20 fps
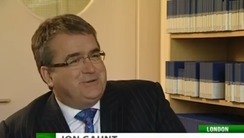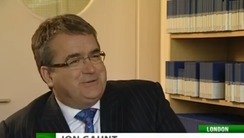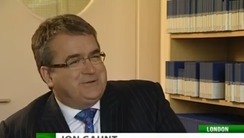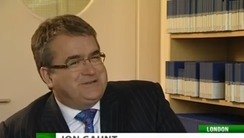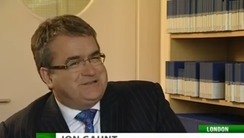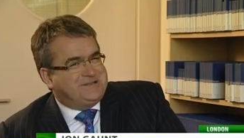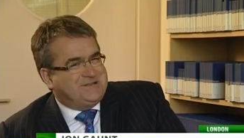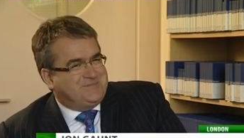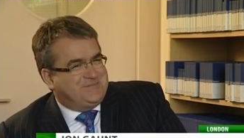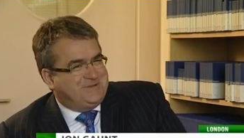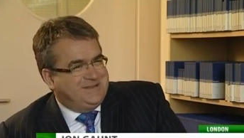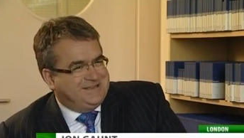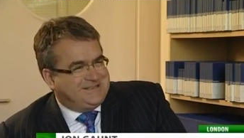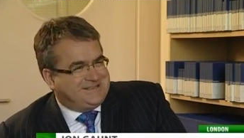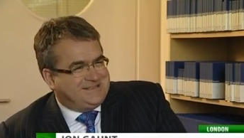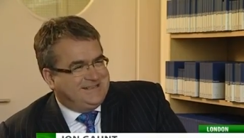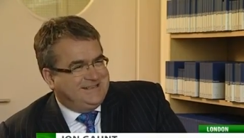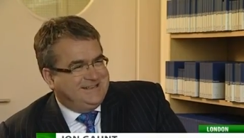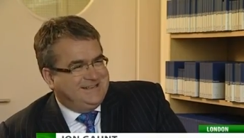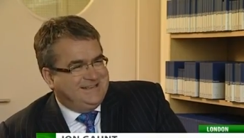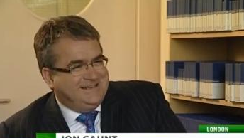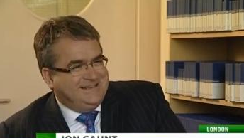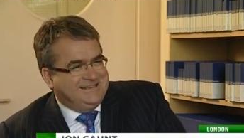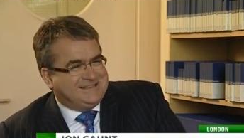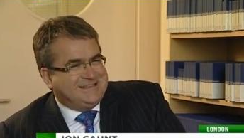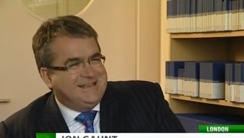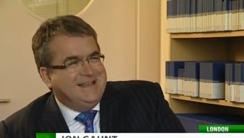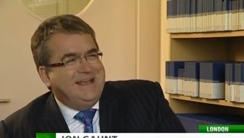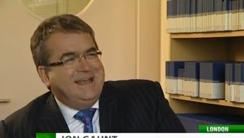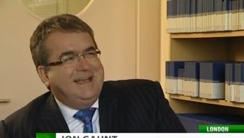according to the political
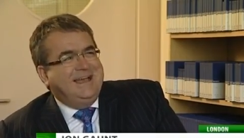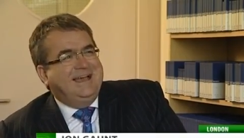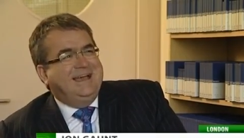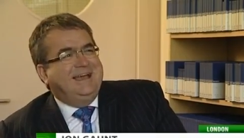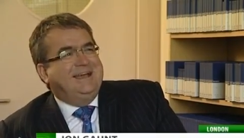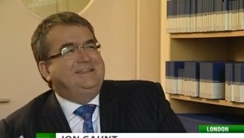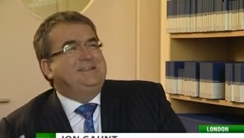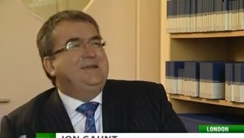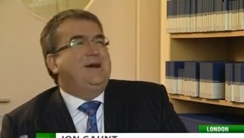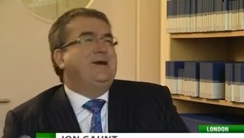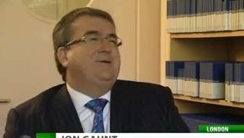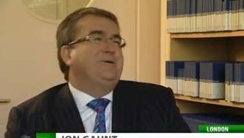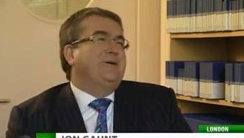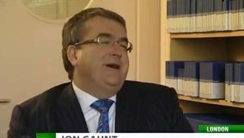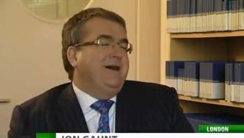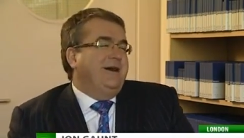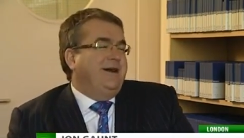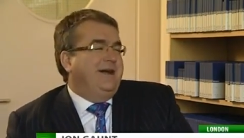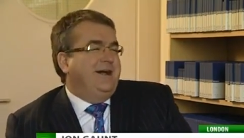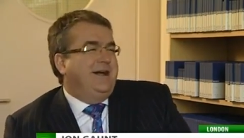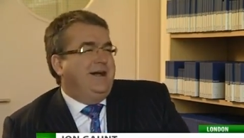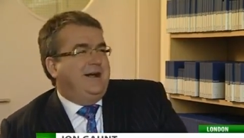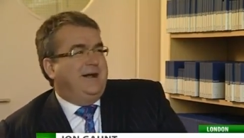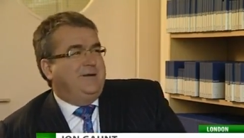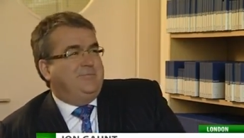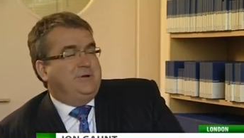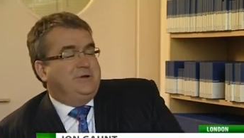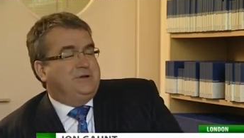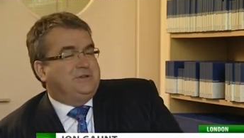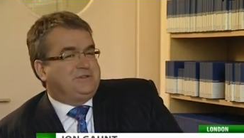elite. Uh, no,
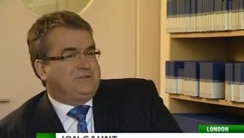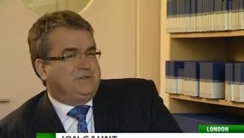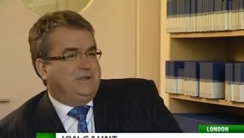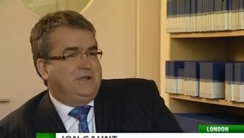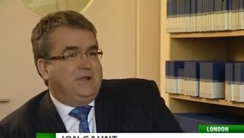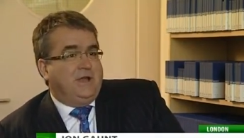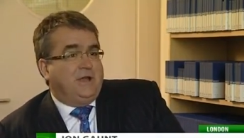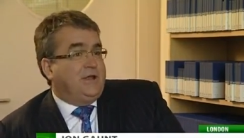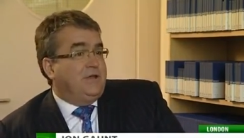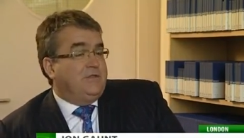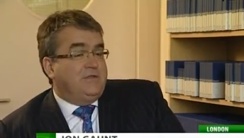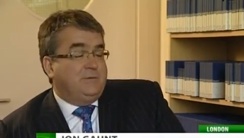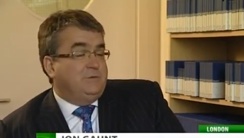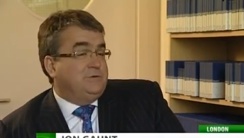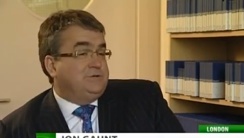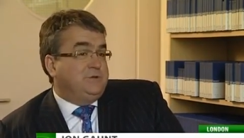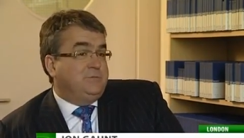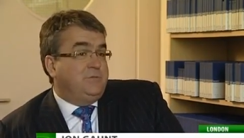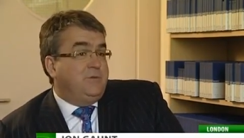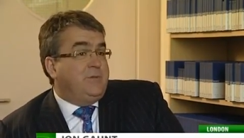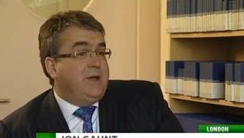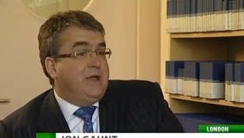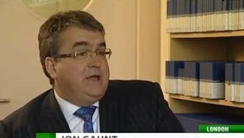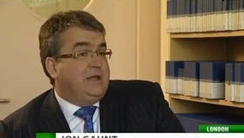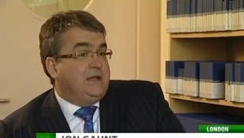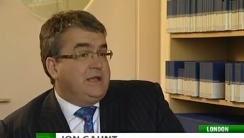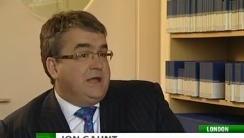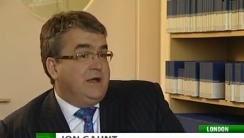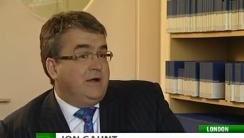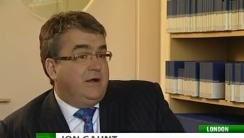uh, I personally, I don't think we should be
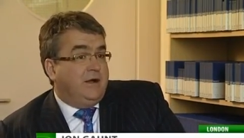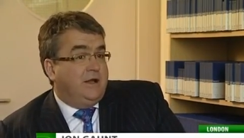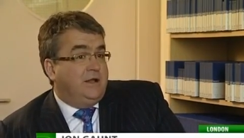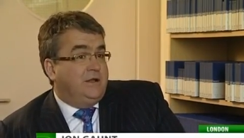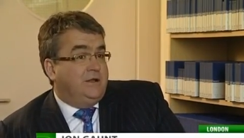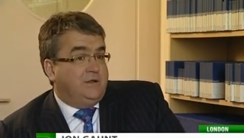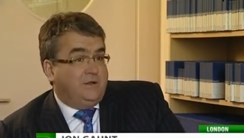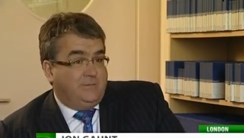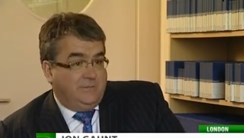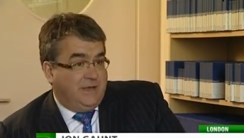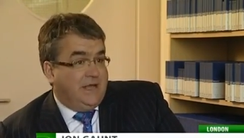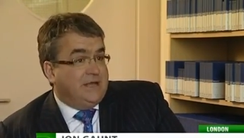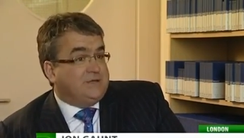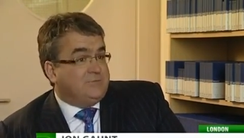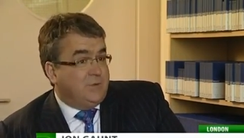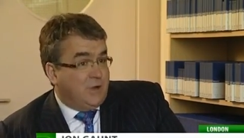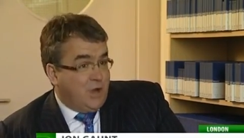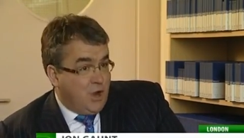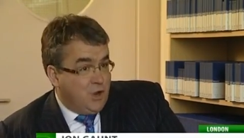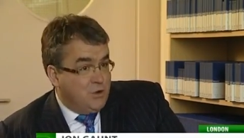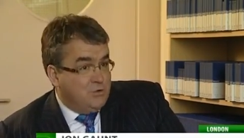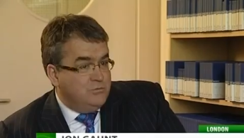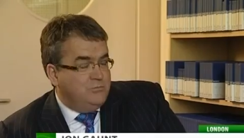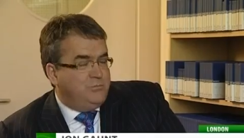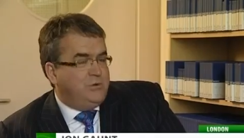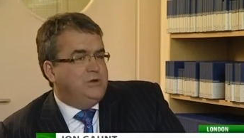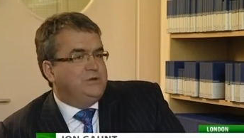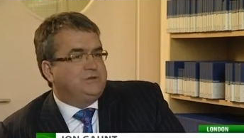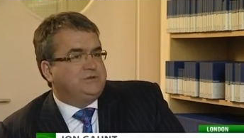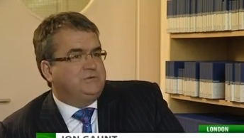bailing out Ireland. I mean, that's my
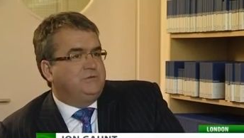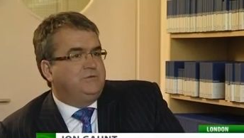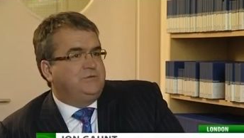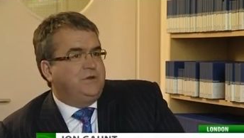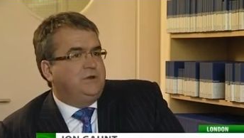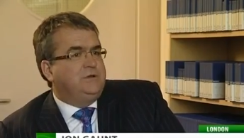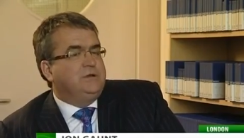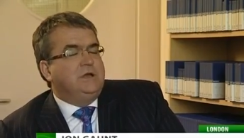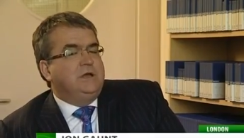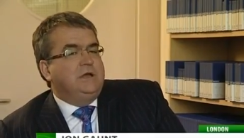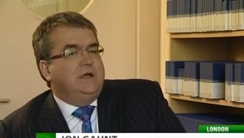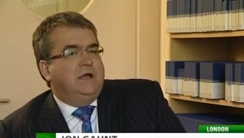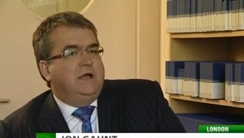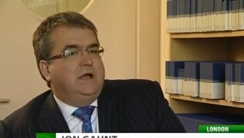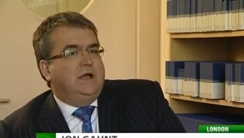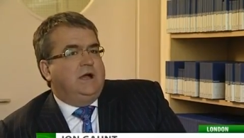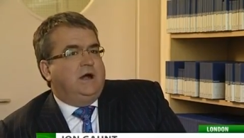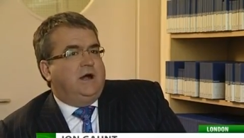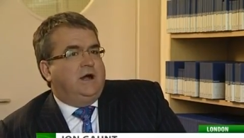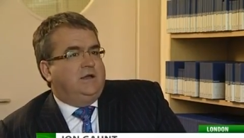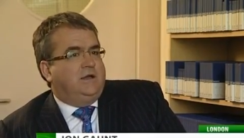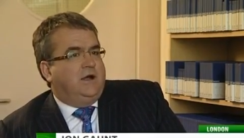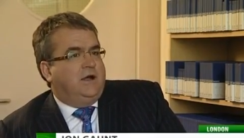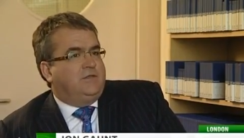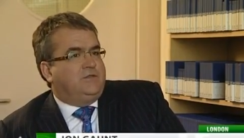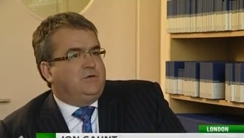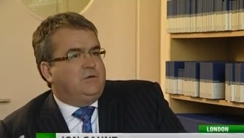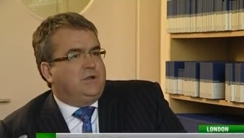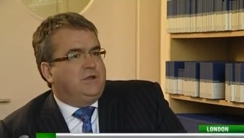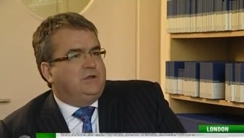own personal view. Uh,
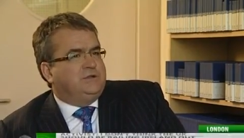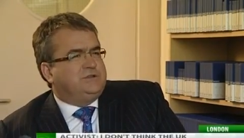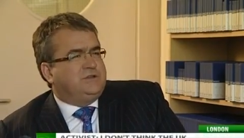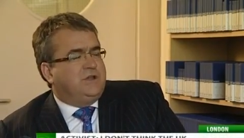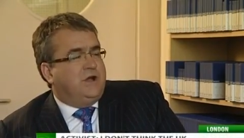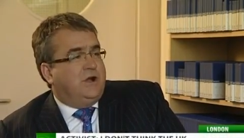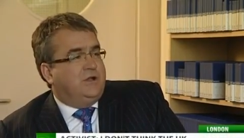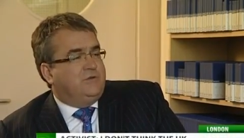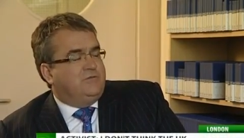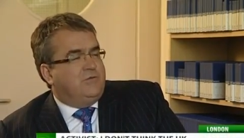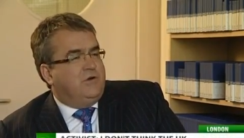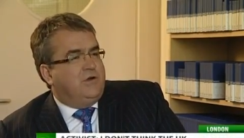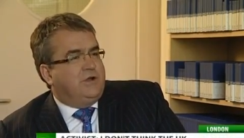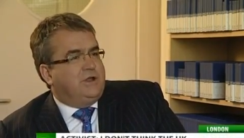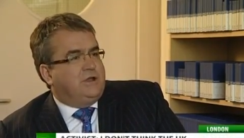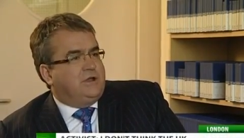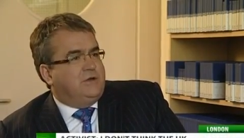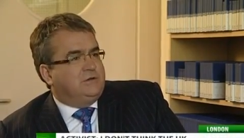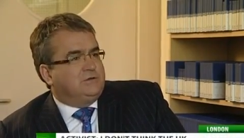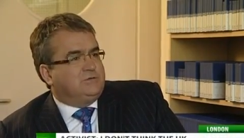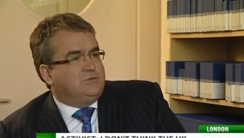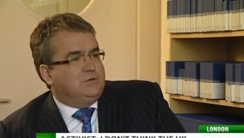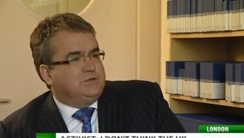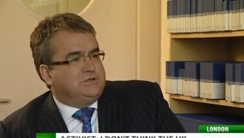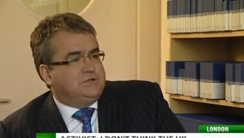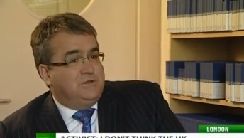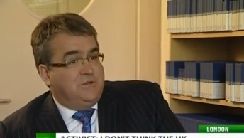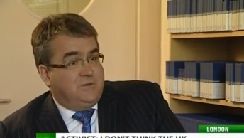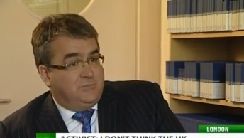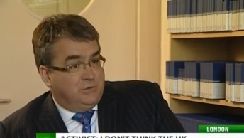I, I, thought it was ironic. I was
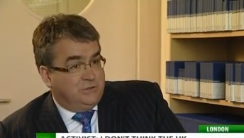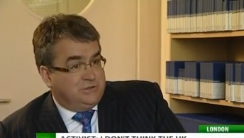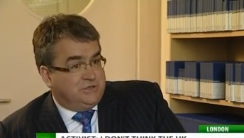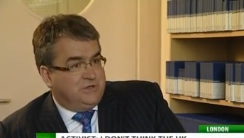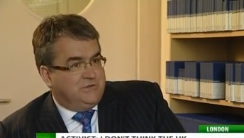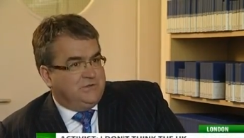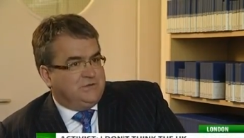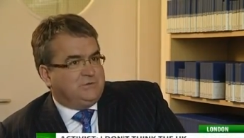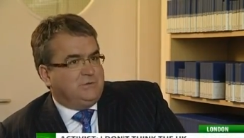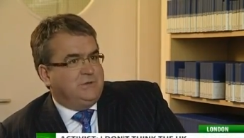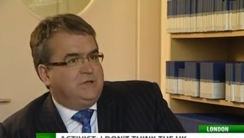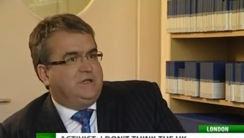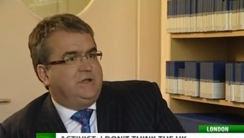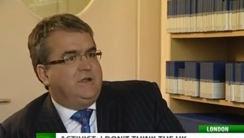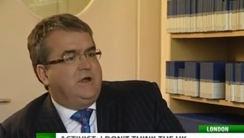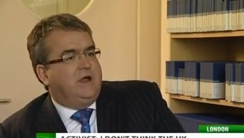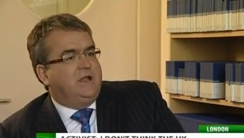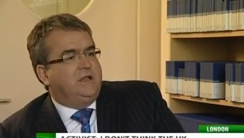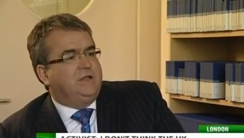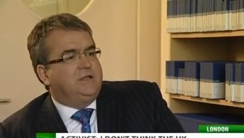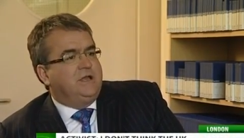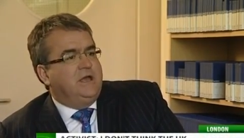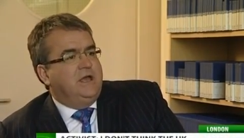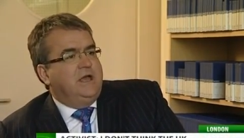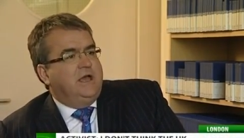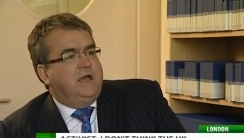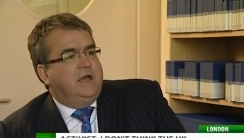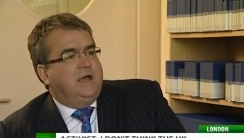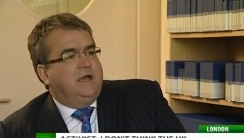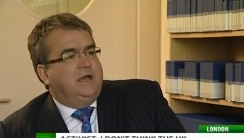watching the budget this week in Ireland.
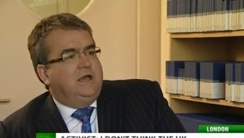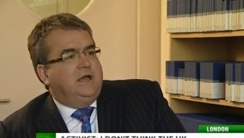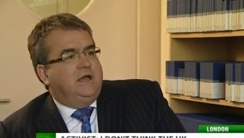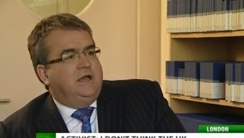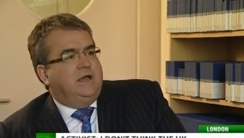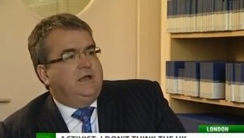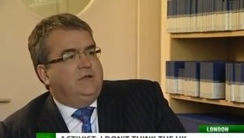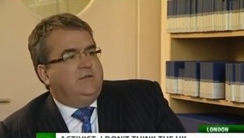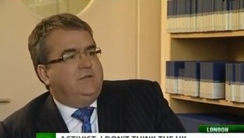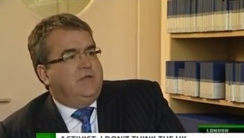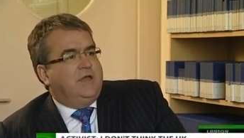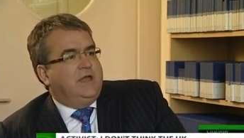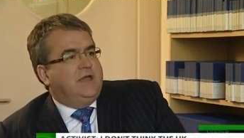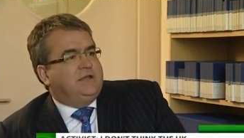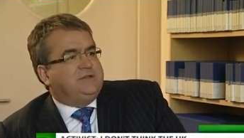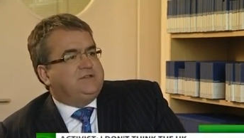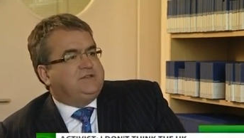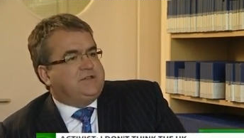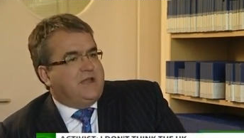Uh, their